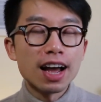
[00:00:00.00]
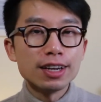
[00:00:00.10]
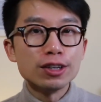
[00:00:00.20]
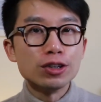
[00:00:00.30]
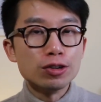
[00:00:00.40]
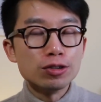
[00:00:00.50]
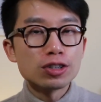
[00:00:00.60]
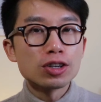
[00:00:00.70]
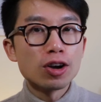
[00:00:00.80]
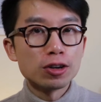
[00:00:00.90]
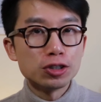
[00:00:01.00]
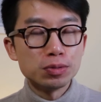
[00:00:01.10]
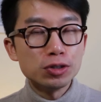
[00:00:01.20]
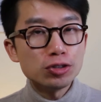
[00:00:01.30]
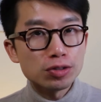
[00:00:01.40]
unused
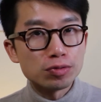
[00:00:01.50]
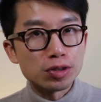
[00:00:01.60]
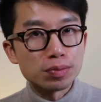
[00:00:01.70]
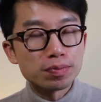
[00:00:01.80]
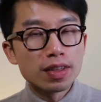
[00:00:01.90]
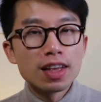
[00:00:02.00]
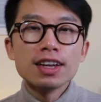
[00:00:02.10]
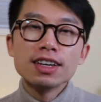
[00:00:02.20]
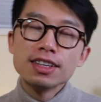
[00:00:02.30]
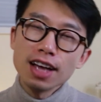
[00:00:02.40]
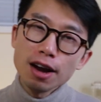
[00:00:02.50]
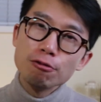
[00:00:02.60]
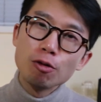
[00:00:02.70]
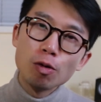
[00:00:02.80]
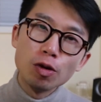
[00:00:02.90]
contribution room? Does that
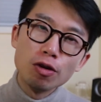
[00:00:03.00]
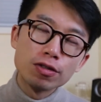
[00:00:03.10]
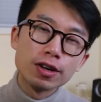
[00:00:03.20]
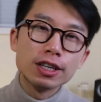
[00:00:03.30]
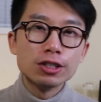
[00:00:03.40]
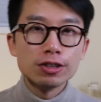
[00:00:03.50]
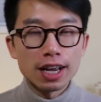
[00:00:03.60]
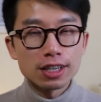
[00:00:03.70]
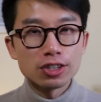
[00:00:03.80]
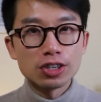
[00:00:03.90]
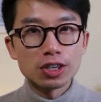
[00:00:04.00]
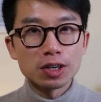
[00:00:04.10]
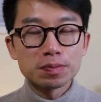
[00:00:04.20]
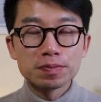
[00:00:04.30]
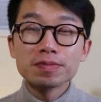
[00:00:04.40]
roll over into next year?
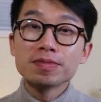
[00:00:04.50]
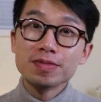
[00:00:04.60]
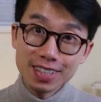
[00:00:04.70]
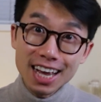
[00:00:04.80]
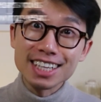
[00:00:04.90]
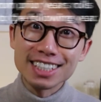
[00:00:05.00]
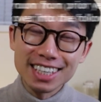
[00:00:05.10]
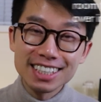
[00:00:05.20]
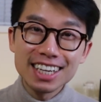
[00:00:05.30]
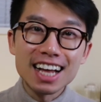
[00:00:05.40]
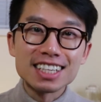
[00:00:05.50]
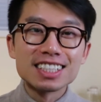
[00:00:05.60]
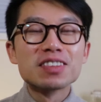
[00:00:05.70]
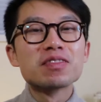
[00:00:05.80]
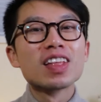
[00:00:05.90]
Yes, it does.
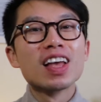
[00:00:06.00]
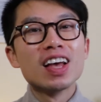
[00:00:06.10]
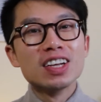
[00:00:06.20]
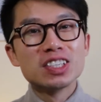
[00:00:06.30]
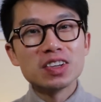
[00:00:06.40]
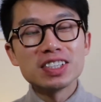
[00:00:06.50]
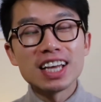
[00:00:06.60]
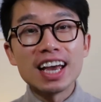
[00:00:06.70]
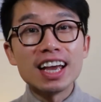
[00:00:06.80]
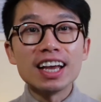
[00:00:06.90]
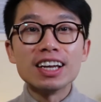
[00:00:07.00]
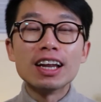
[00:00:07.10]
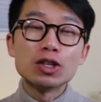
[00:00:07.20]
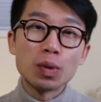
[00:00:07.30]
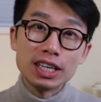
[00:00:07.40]
So say in
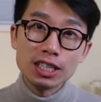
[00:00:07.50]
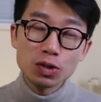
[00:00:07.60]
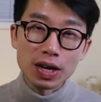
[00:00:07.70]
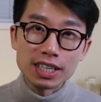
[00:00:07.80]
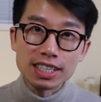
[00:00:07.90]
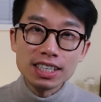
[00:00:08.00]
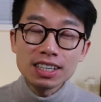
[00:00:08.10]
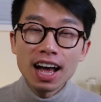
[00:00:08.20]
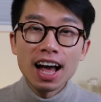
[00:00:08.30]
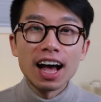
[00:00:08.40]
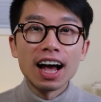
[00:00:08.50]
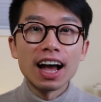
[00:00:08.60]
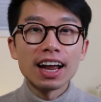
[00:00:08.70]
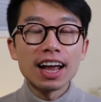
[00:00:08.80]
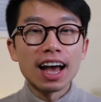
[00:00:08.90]
2020,
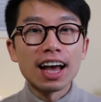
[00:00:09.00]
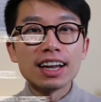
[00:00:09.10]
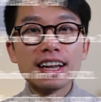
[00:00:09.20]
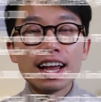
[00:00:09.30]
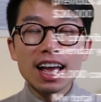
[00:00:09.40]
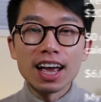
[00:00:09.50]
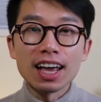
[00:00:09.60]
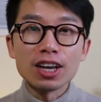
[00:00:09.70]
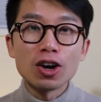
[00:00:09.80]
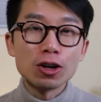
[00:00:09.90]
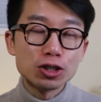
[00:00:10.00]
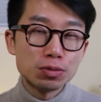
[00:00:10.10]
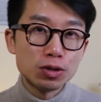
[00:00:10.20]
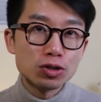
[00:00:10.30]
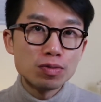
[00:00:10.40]
I had a
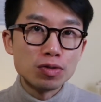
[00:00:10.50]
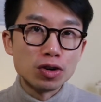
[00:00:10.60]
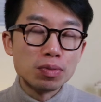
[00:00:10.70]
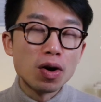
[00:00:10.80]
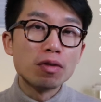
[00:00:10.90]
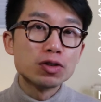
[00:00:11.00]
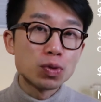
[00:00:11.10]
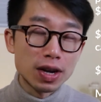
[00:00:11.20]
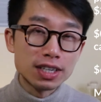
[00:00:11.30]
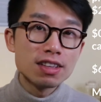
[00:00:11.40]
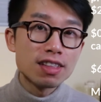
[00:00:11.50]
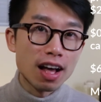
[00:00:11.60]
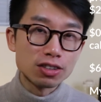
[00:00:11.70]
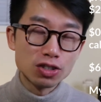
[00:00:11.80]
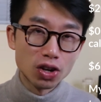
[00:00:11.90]
contribution room of
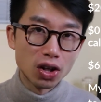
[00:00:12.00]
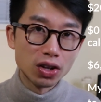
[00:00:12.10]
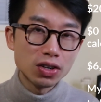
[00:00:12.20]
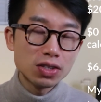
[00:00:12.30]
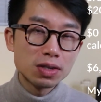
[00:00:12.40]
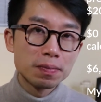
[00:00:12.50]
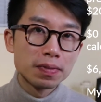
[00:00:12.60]
$20,000,